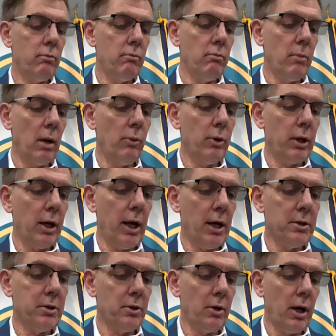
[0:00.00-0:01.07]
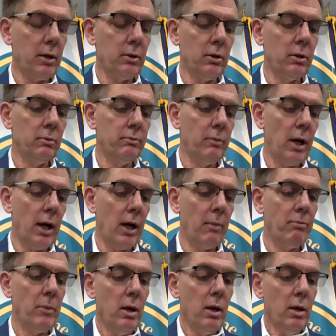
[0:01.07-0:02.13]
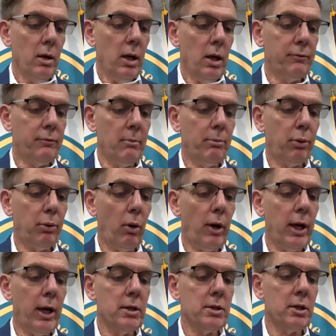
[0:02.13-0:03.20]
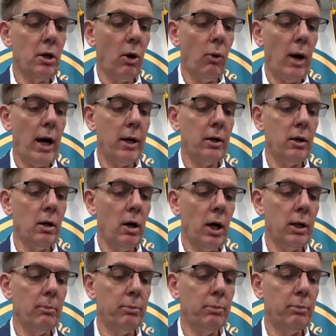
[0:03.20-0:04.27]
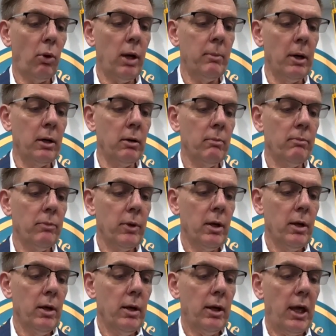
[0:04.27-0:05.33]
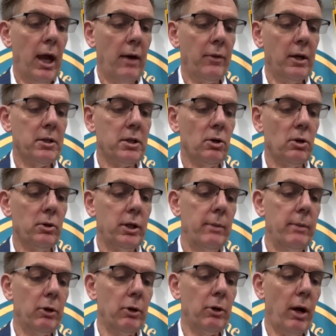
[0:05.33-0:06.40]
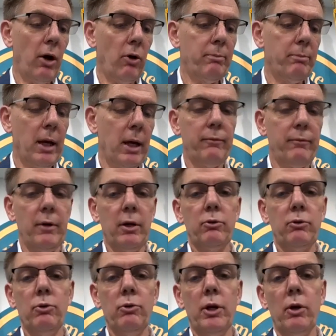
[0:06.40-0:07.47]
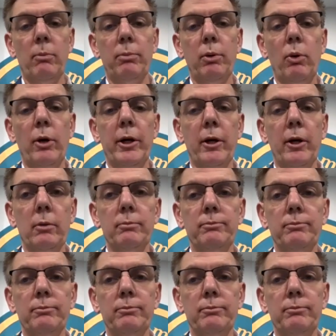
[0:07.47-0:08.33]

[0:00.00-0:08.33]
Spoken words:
maybe we can answer. I don't know. If the employees go on unemployment, can they still keep their health benefit through their employer?